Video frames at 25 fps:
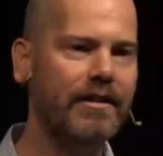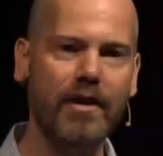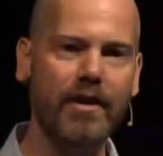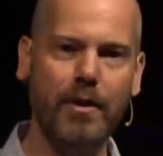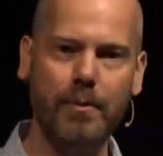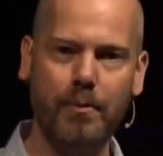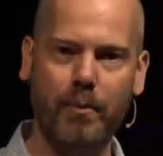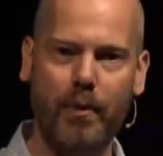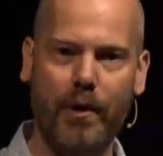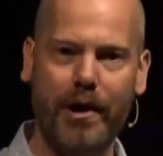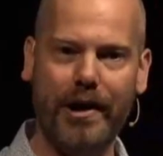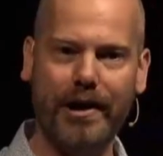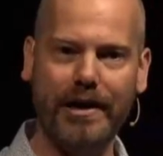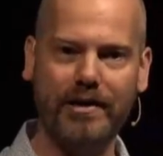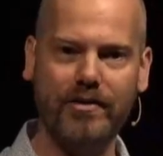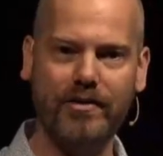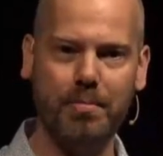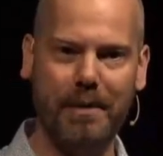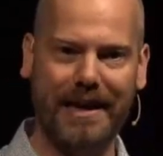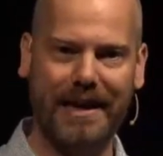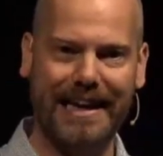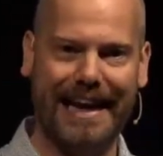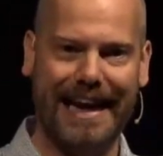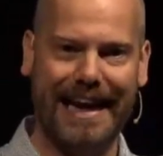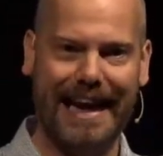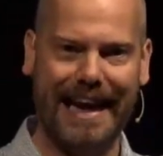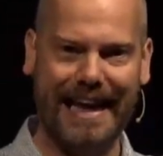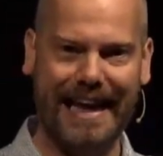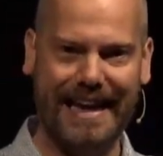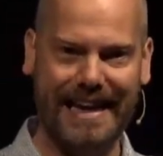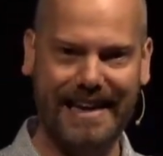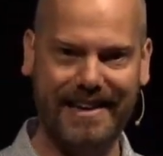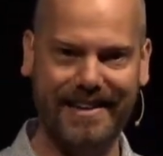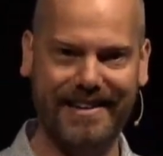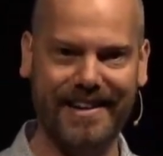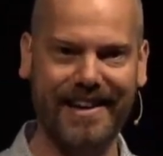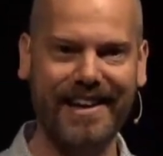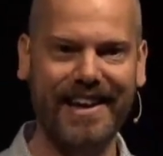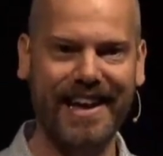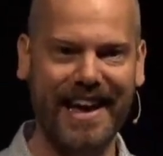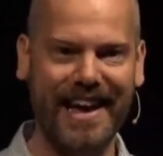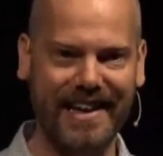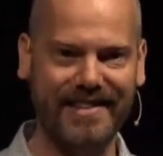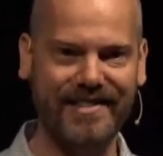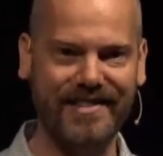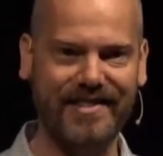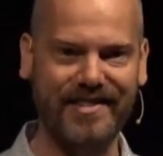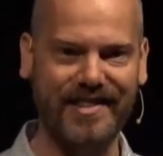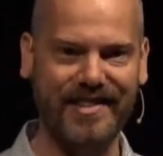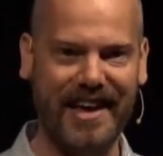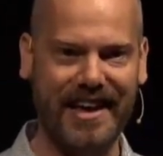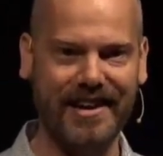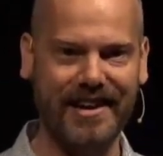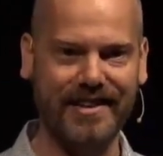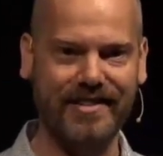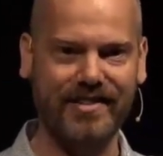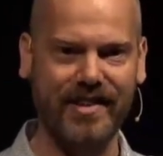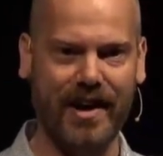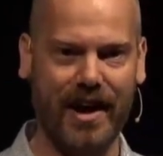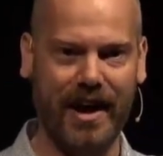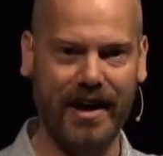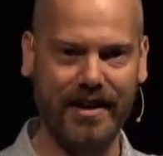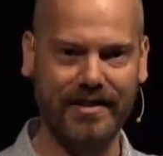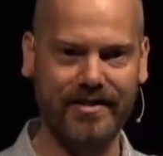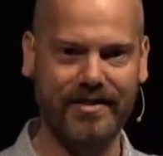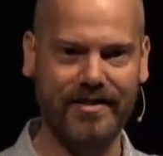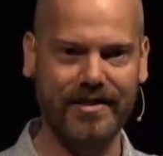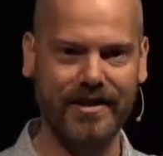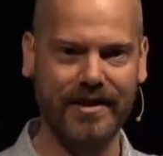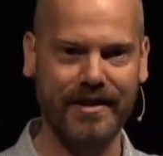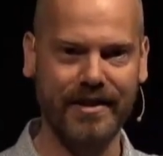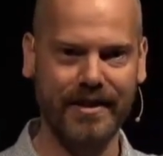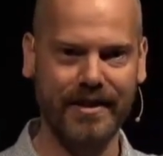Don't worry, it's been cleaned and sanitized.